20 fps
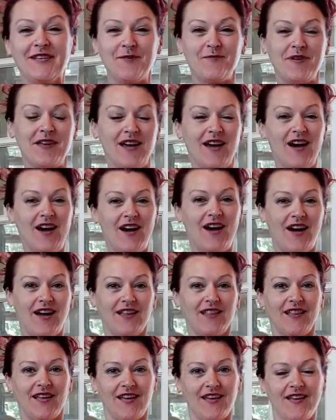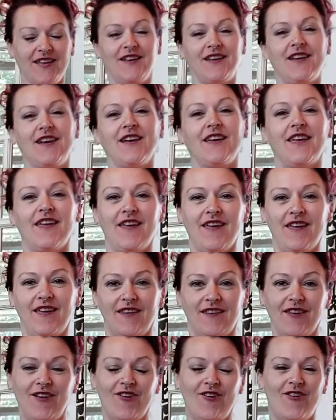going to be a highlight
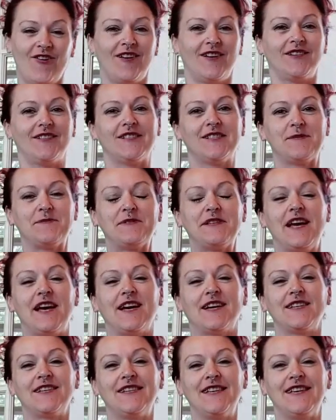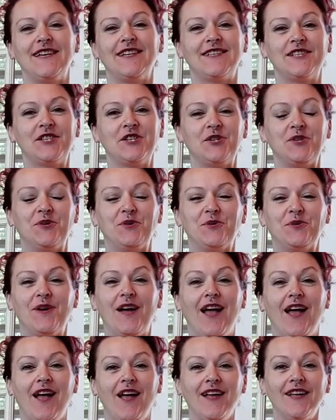again on some technique to
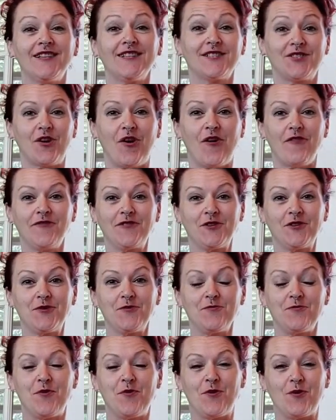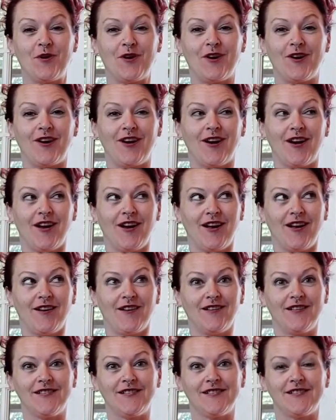softer, more
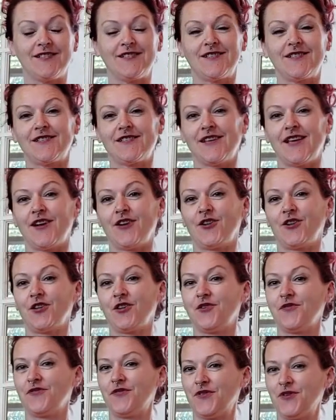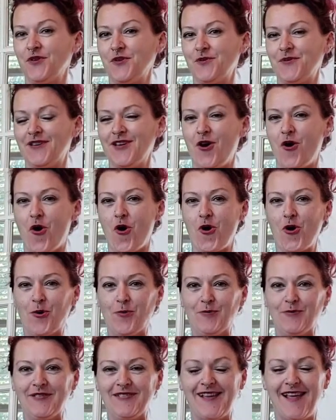subtle and fluid
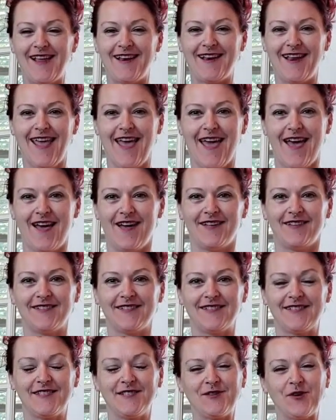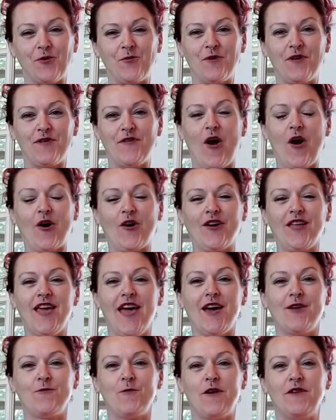arms and hands. So we've already
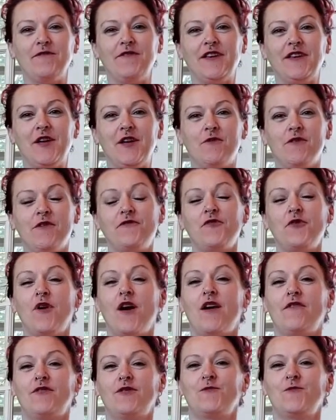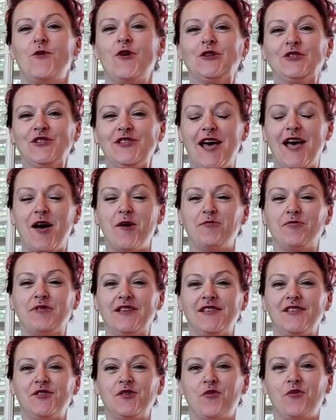had one video. If you haven't watched that,
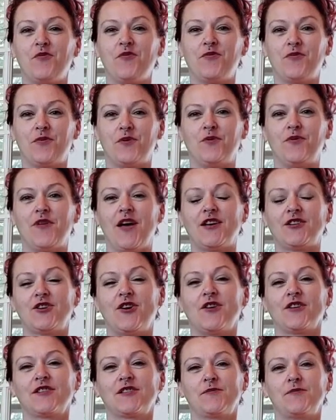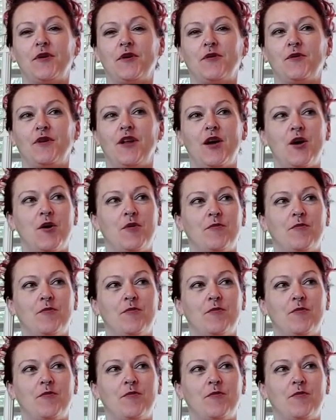please go through. That talks about